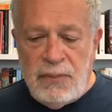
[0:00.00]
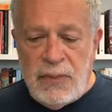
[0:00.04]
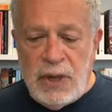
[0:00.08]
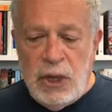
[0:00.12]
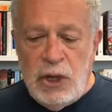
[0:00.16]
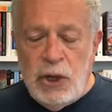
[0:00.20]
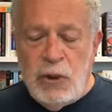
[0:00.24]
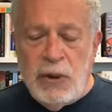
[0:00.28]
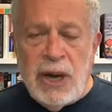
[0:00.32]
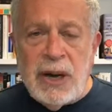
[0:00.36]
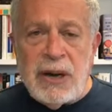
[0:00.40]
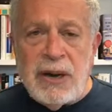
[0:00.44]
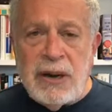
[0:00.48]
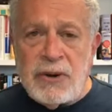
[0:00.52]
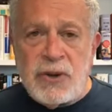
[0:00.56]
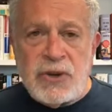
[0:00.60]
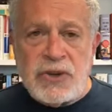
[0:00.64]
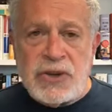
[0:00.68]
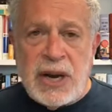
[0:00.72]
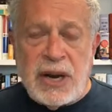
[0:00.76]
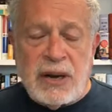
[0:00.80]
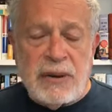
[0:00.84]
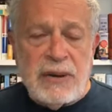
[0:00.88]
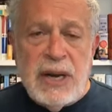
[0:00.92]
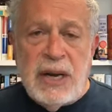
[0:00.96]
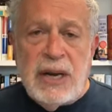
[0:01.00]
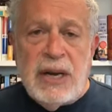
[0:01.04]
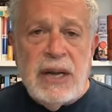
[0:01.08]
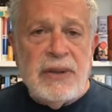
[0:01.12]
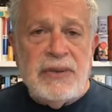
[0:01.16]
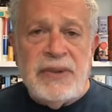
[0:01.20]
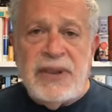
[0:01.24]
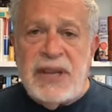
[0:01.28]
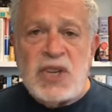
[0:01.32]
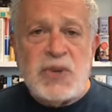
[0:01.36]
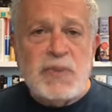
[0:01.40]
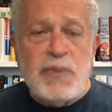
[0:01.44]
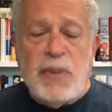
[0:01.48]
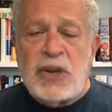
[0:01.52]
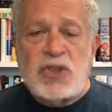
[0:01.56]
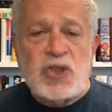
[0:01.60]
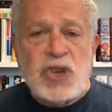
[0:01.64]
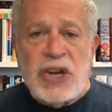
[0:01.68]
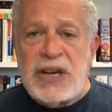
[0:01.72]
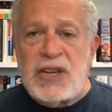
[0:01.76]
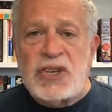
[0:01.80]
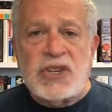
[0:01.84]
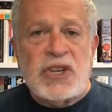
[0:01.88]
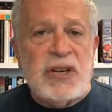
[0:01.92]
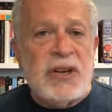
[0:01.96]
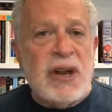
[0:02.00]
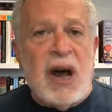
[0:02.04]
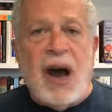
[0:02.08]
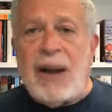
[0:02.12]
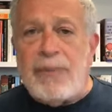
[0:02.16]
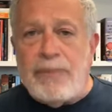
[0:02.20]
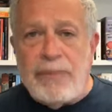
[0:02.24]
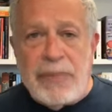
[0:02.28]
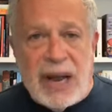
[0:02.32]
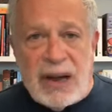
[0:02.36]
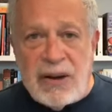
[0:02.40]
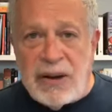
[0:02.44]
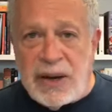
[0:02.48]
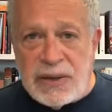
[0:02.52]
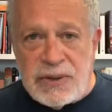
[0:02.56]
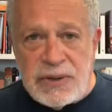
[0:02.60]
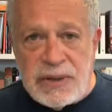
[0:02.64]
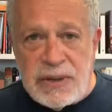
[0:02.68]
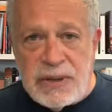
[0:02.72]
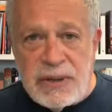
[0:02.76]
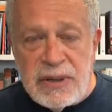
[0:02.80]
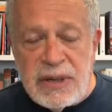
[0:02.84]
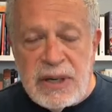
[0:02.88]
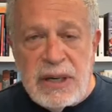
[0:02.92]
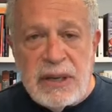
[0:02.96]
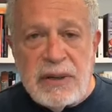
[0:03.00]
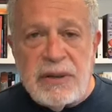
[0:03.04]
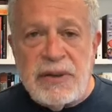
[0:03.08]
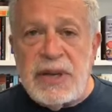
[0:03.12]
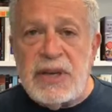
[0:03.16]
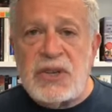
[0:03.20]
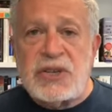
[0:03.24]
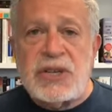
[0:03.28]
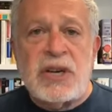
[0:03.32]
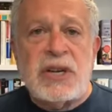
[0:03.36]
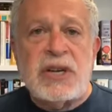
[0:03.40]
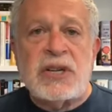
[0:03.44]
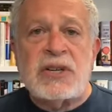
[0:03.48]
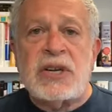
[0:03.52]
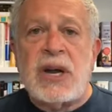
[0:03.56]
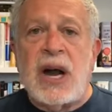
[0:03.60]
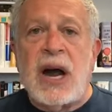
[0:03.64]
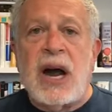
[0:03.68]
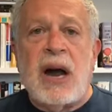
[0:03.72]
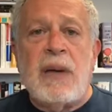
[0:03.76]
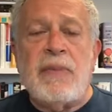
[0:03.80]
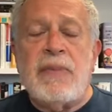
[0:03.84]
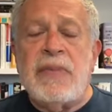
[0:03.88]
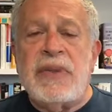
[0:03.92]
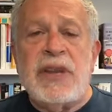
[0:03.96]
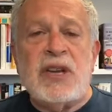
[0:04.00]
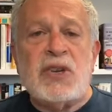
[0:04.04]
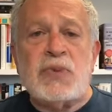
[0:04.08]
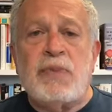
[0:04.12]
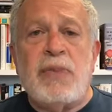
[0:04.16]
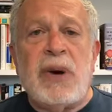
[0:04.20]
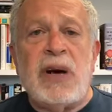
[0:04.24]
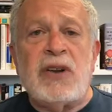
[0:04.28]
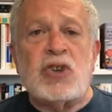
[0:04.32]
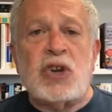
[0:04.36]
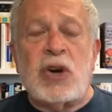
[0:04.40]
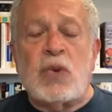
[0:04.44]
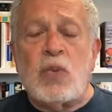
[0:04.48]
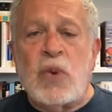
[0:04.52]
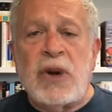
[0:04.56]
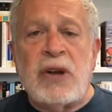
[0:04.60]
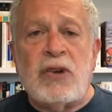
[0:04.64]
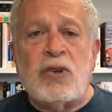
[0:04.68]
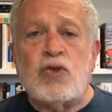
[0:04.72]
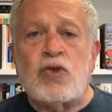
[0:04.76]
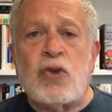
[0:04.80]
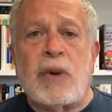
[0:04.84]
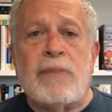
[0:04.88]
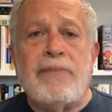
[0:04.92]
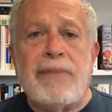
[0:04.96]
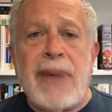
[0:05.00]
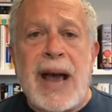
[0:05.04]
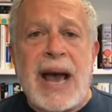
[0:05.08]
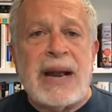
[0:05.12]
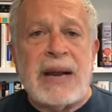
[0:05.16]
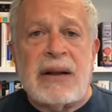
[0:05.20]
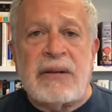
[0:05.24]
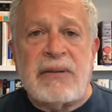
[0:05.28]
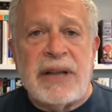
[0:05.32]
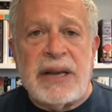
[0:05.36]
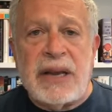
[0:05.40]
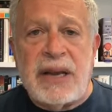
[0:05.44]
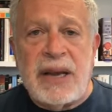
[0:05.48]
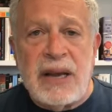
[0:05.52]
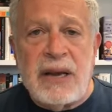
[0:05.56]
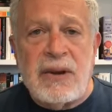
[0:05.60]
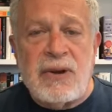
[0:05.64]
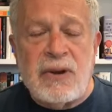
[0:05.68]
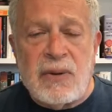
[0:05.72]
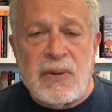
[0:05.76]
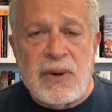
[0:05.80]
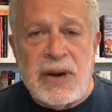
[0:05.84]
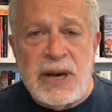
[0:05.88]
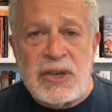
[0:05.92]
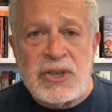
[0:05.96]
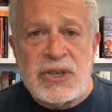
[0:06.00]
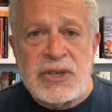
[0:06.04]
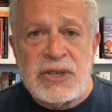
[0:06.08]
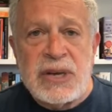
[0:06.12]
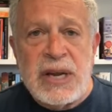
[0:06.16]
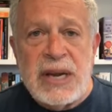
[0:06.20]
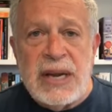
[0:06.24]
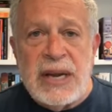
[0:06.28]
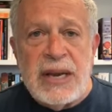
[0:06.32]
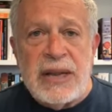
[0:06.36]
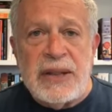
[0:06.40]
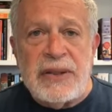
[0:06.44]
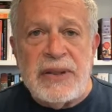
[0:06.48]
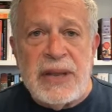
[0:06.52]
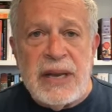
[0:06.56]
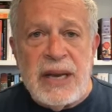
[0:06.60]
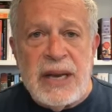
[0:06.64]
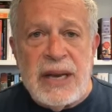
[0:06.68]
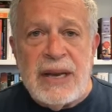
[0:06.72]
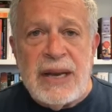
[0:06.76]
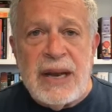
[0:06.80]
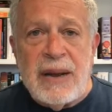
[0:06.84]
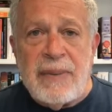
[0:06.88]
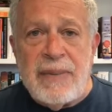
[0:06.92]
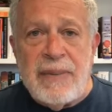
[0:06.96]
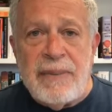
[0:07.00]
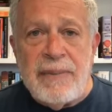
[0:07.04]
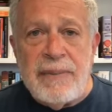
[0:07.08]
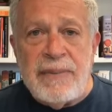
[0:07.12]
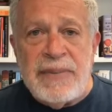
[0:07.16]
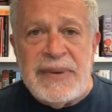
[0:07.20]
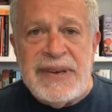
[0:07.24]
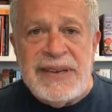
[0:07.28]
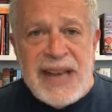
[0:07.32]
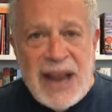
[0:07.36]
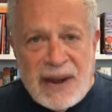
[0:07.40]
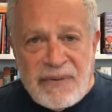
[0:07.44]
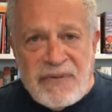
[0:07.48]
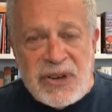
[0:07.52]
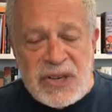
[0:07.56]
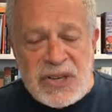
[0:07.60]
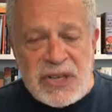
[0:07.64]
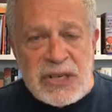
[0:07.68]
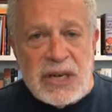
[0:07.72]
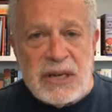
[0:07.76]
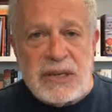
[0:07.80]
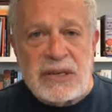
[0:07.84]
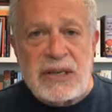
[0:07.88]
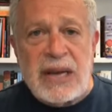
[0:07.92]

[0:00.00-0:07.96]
You got to understand, this budget is not balanced. This budget will dramatically increase the deficit